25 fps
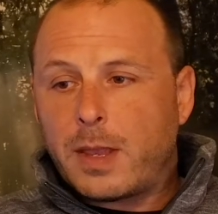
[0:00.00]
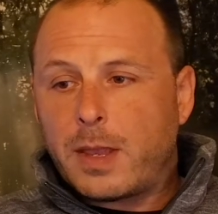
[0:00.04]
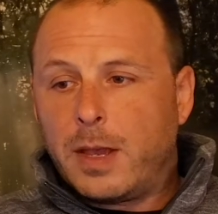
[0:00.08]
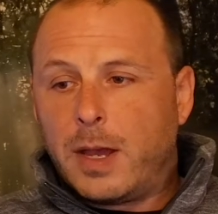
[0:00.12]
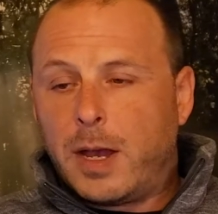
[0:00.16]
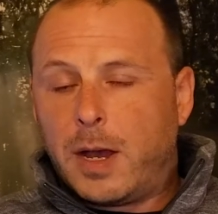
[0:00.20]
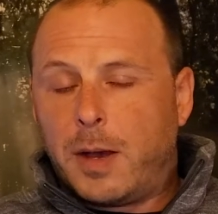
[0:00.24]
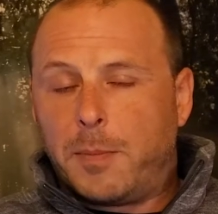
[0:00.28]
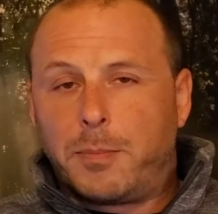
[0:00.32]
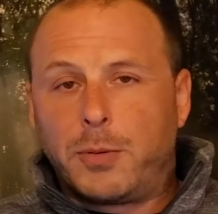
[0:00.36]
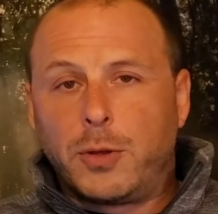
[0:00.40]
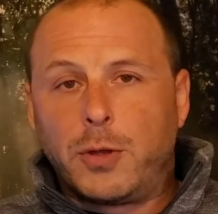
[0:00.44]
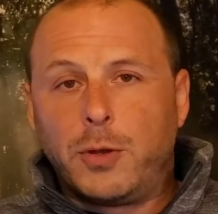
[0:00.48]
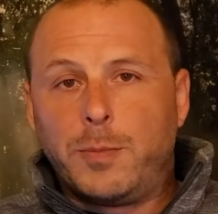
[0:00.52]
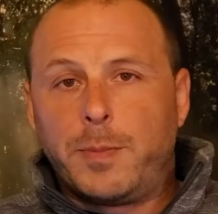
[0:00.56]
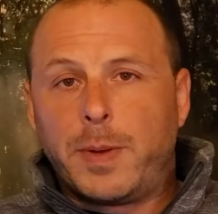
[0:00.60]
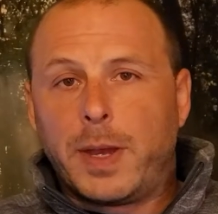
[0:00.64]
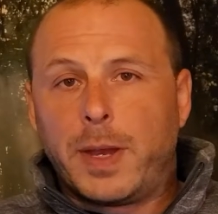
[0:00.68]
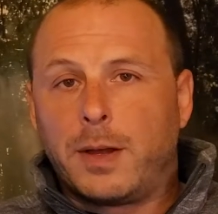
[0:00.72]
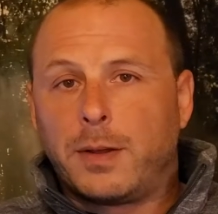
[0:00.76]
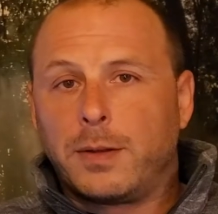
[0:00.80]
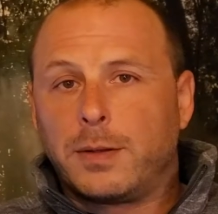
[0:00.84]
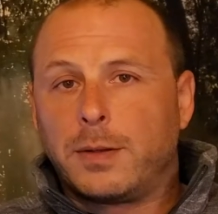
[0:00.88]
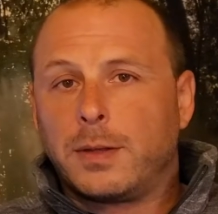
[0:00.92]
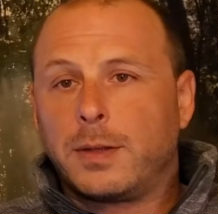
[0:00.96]
a blue
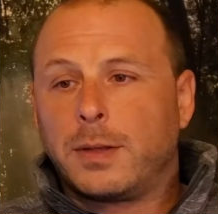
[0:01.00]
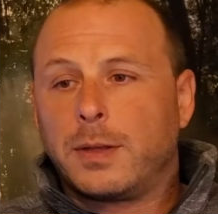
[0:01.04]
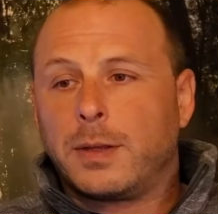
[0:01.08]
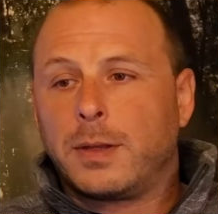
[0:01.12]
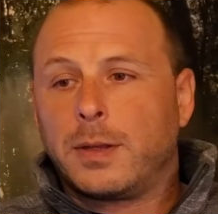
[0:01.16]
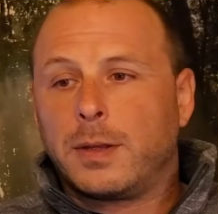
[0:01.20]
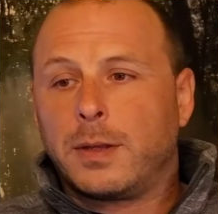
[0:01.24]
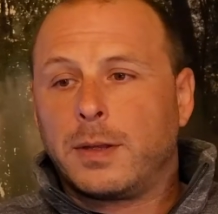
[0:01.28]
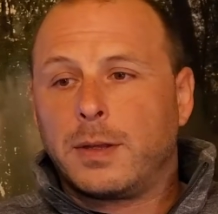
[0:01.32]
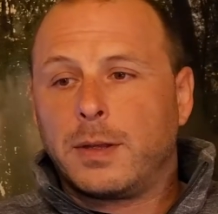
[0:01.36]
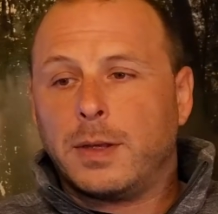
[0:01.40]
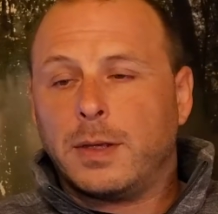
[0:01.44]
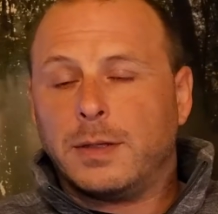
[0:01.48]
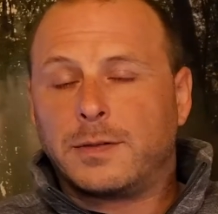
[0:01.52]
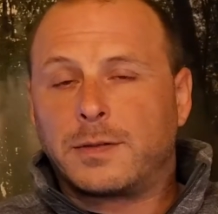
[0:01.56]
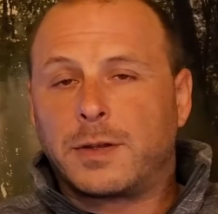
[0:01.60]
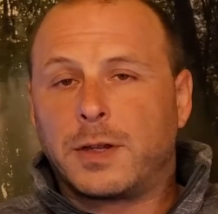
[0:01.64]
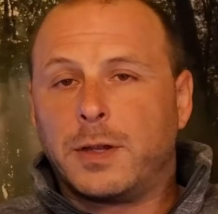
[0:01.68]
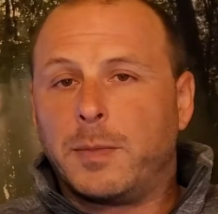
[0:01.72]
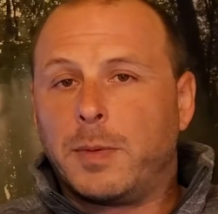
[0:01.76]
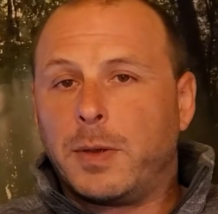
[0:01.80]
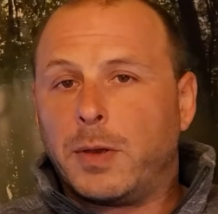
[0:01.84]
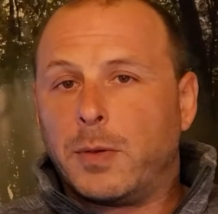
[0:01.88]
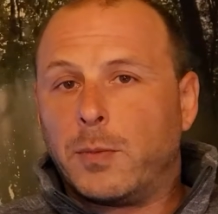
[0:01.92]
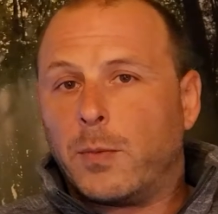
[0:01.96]
belt is going to
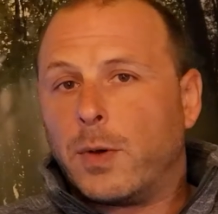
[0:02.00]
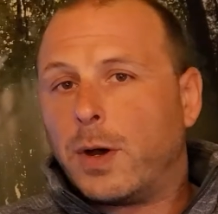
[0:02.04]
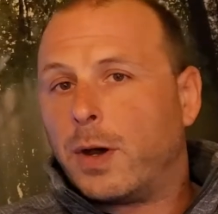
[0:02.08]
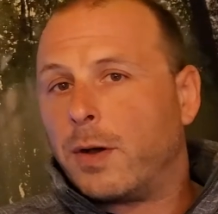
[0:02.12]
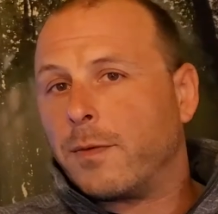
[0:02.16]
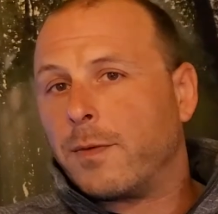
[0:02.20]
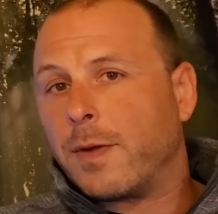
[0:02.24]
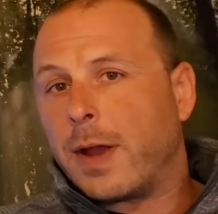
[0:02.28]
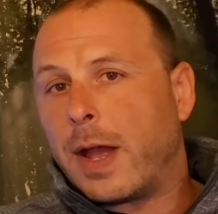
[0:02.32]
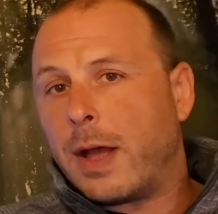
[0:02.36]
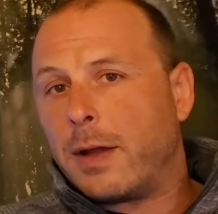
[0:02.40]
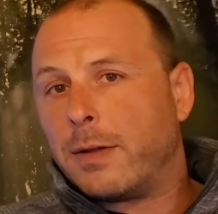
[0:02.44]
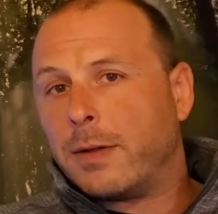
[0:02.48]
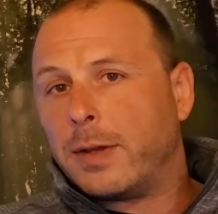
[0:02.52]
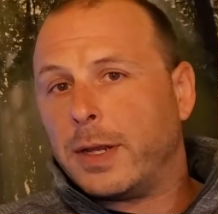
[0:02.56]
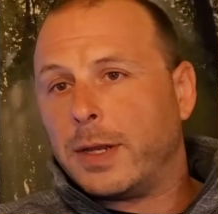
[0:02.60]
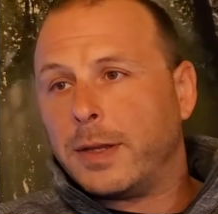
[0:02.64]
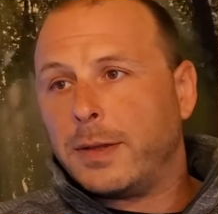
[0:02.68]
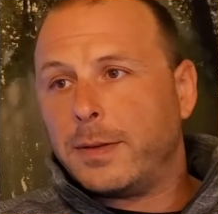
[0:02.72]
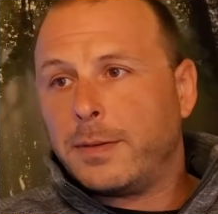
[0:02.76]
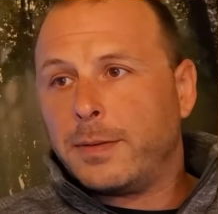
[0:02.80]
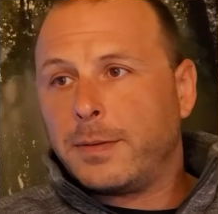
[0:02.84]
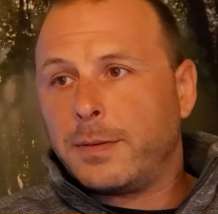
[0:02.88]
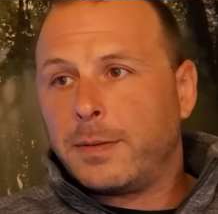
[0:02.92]
be well rounded